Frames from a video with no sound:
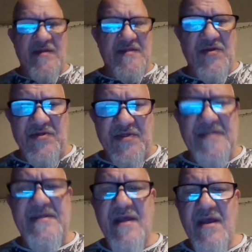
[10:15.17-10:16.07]
and all the
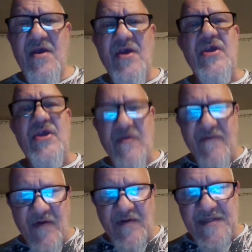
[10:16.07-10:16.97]
socials.
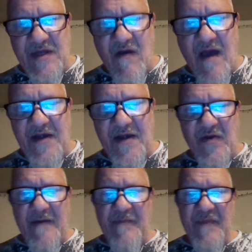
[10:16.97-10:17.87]
You folks know how to
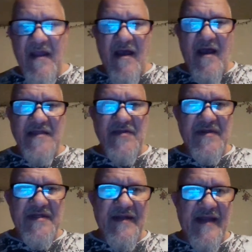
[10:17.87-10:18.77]
do it.
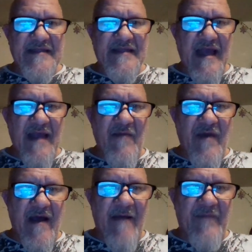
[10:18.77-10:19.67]
So until next
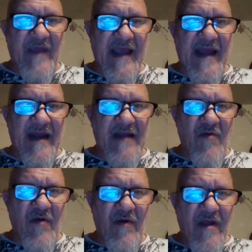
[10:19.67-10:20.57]
time, again, like
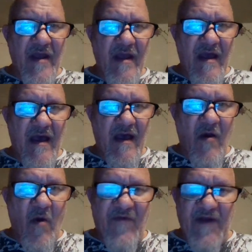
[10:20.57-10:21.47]
we're
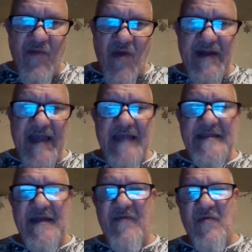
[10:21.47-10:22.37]
hopefully
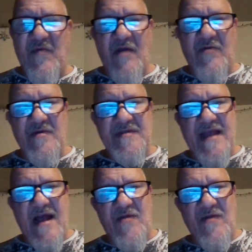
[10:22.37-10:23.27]
broadcasting from the Rock Rose
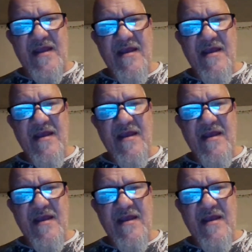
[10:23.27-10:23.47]
Gallery,